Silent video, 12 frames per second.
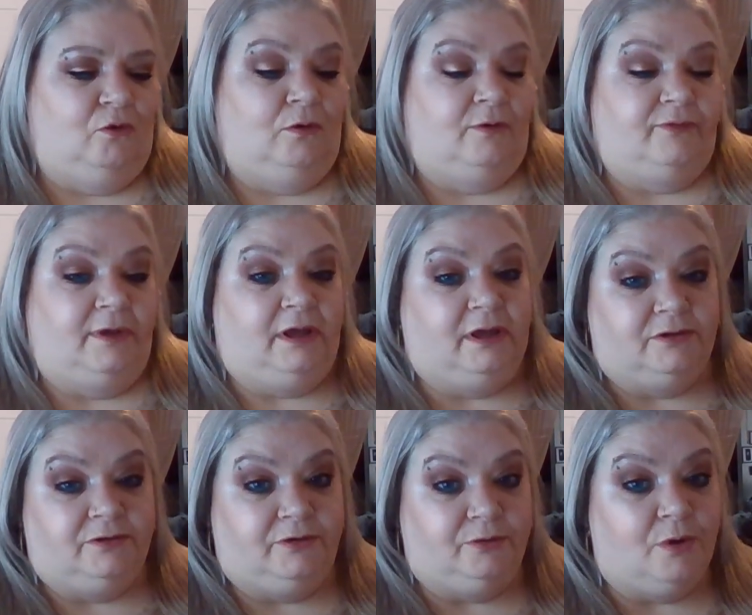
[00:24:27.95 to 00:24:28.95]
Or if I
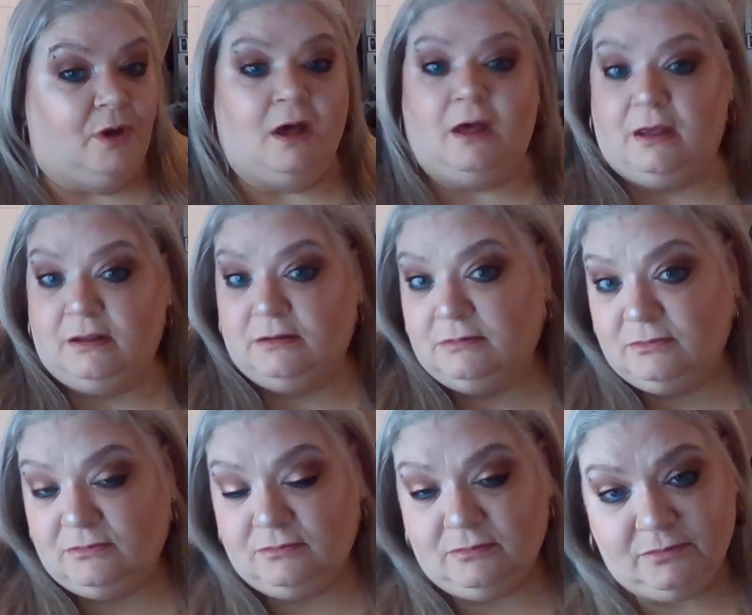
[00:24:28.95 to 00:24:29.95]
get too hot,
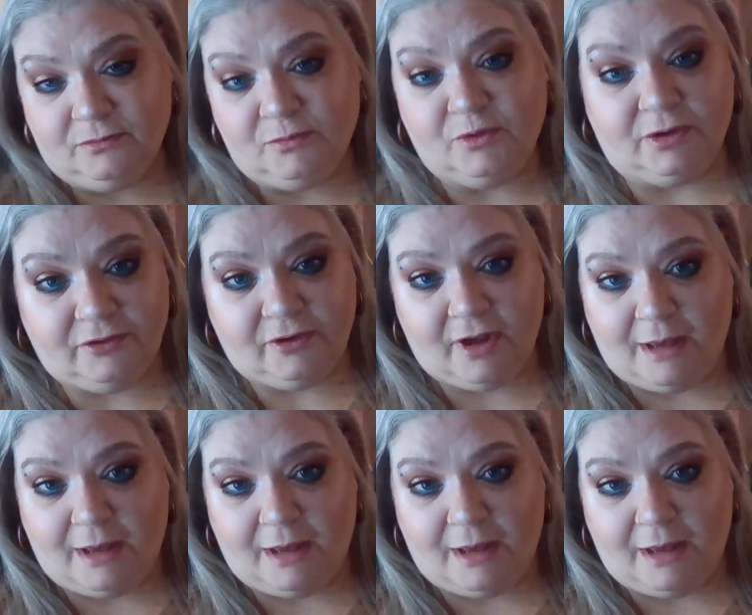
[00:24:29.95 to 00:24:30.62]
which